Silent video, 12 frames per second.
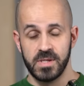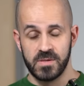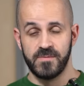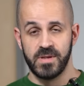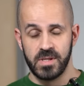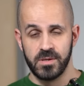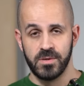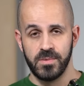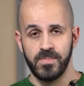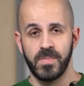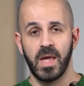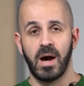this
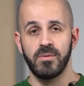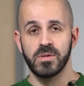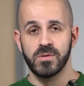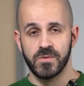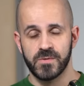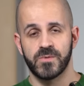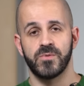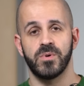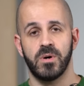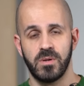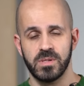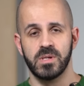video, I will go through
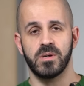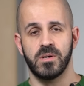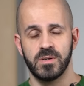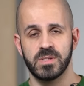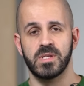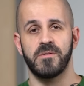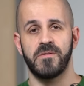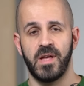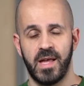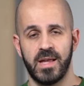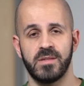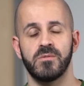all the costs I've
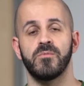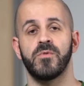had